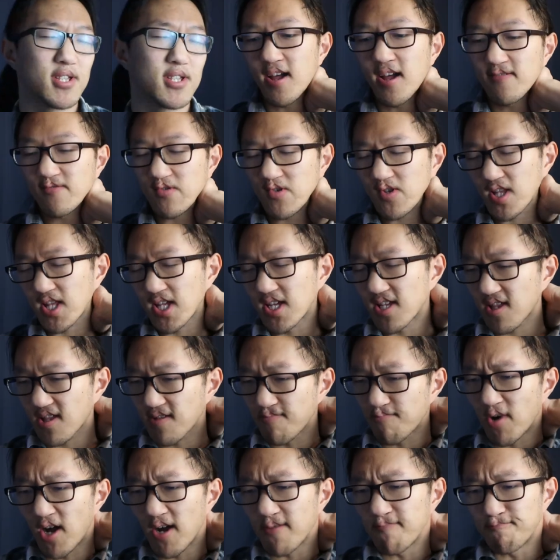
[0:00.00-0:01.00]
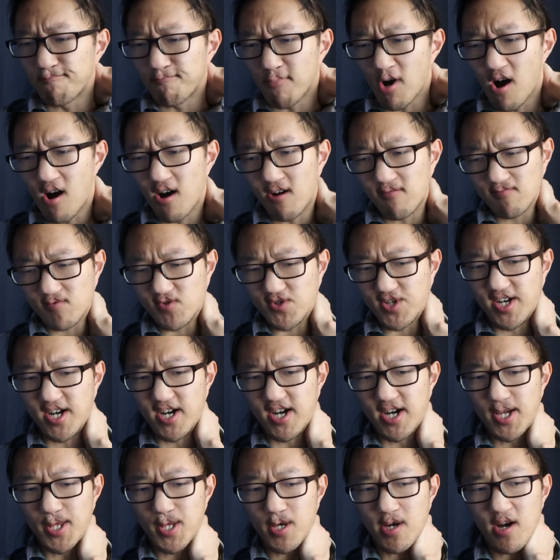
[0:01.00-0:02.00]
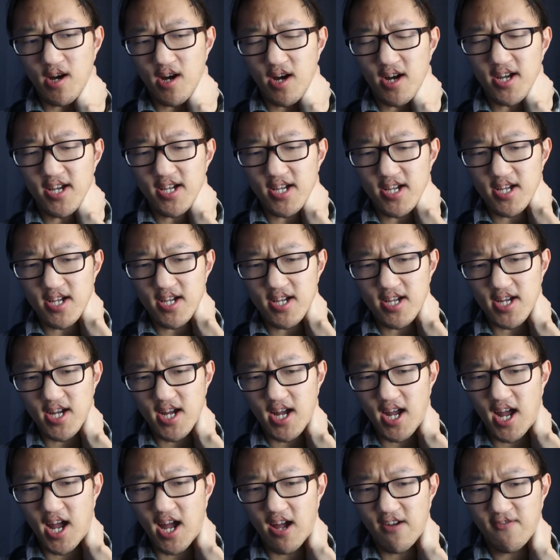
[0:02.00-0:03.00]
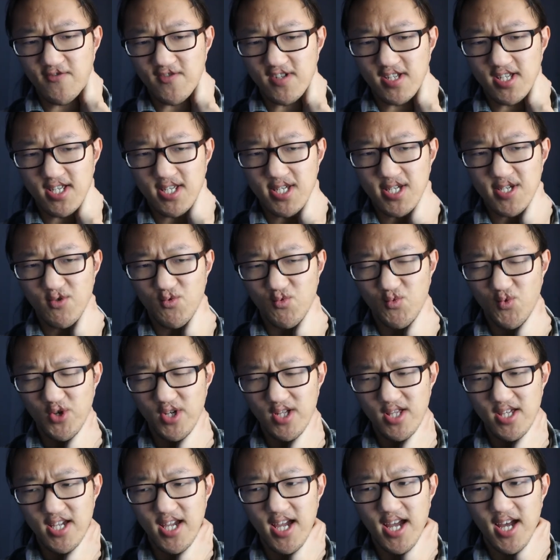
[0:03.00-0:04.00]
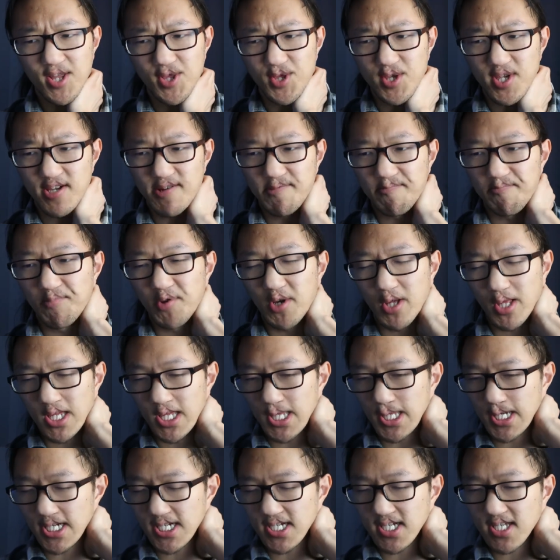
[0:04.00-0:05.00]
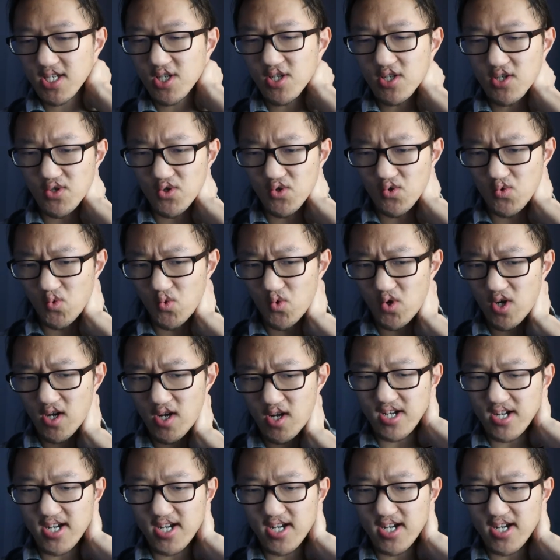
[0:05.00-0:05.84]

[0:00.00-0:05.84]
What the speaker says: Ever since my mom died, I haven't really had the ability to,